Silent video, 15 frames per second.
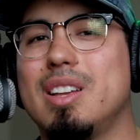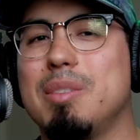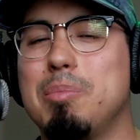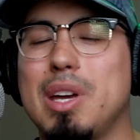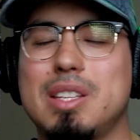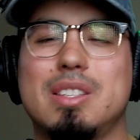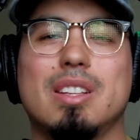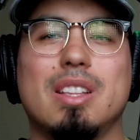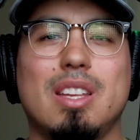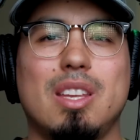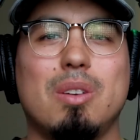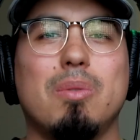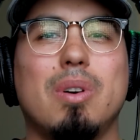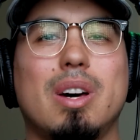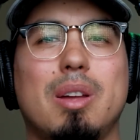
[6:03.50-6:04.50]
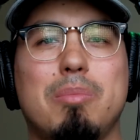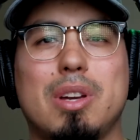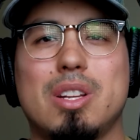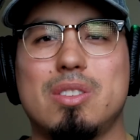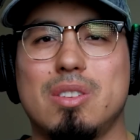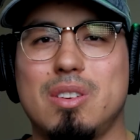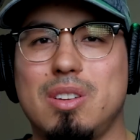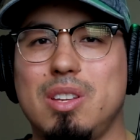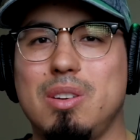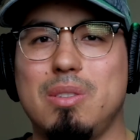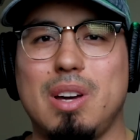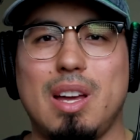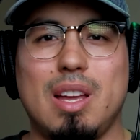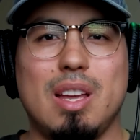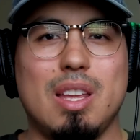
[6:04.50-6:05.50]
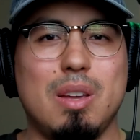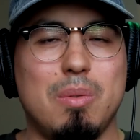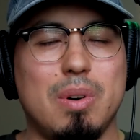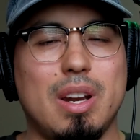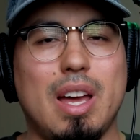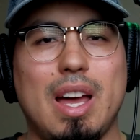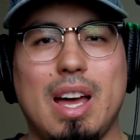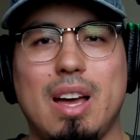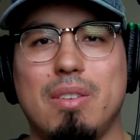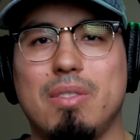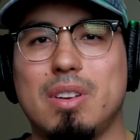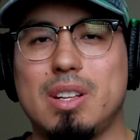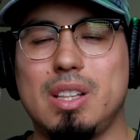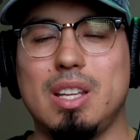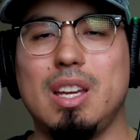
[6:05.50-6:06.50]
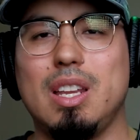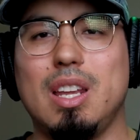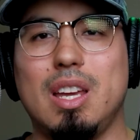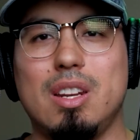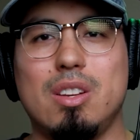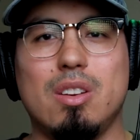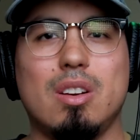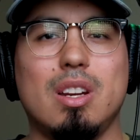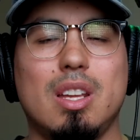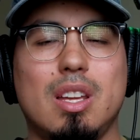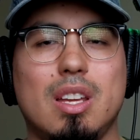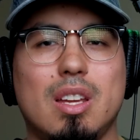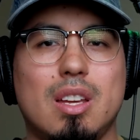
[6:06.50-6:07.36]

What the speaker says: Basically, you want to make sure you want to have clean and dirty.